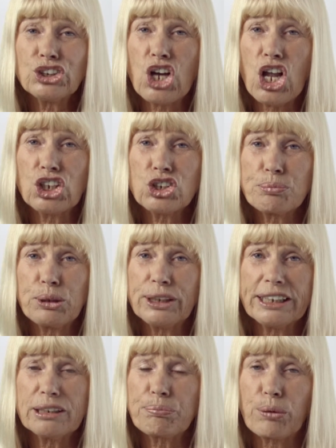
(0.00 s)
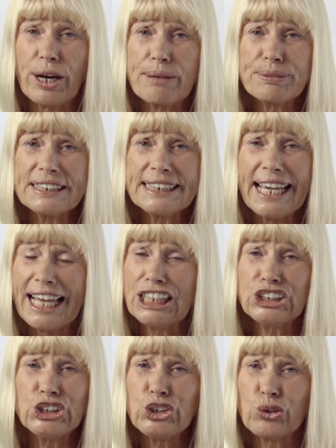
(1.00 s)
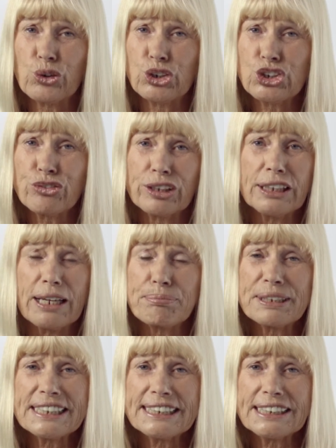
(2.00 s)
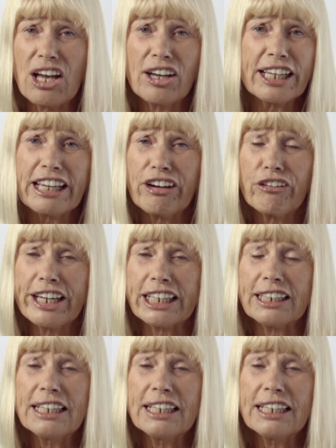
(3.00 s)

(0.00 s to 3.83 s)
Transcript: knowledgeable in the Brampton, Caledon, Orangeville, and Mississauga area.